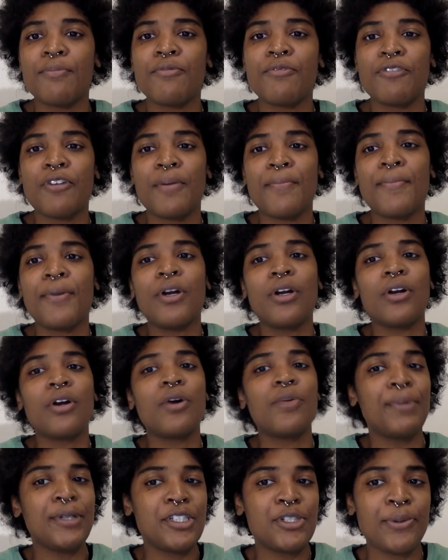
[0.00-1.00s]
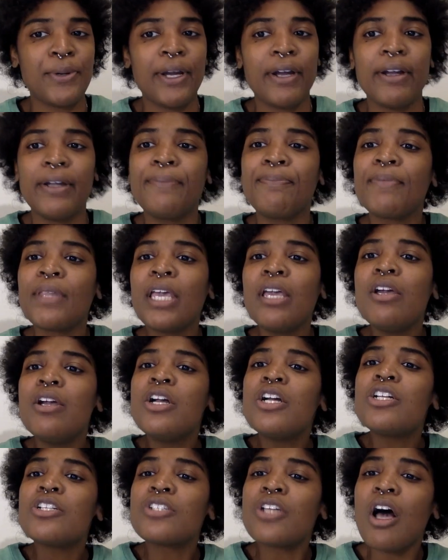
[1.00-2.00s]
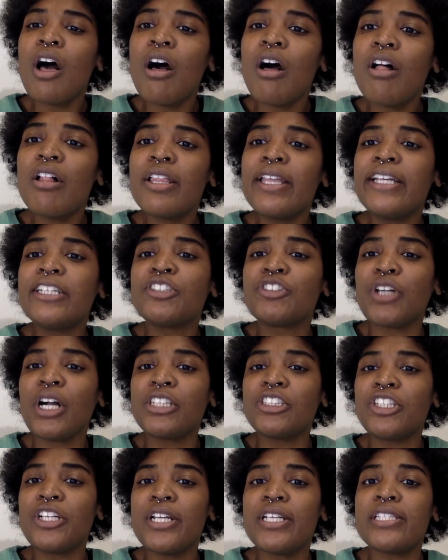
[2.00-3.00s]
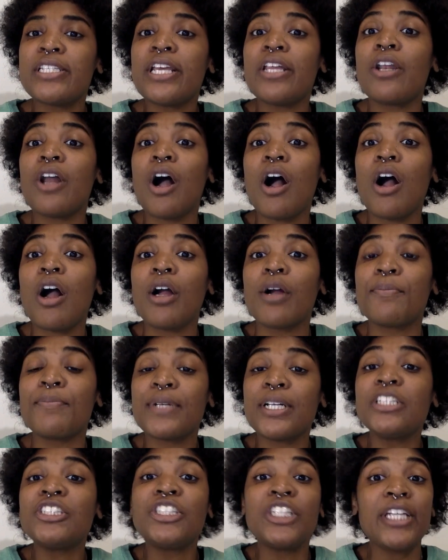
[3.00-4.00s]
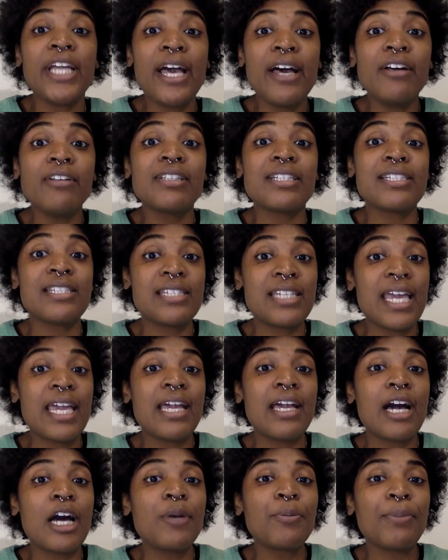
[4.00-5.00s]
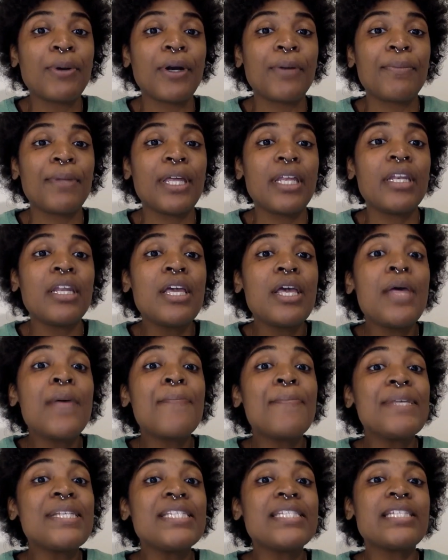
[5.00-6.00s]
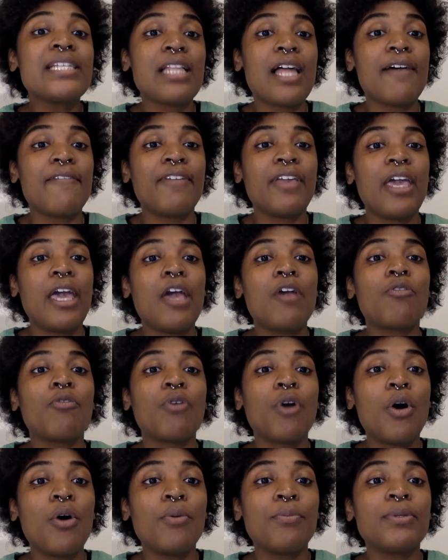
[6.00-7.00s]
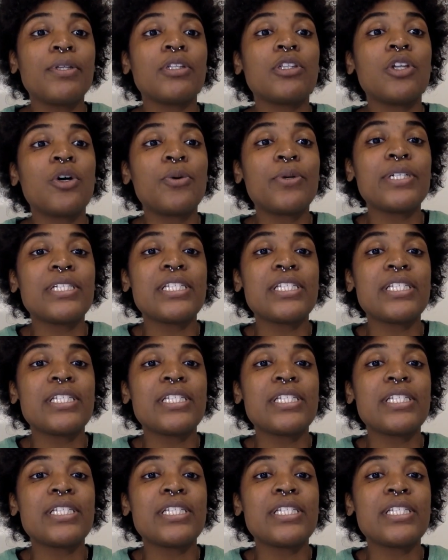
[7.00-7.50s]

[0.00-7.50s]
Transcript: from her obituary. Tall, androgynous, and armed, she held a state gun permit. Miss DeLarverie roamed lower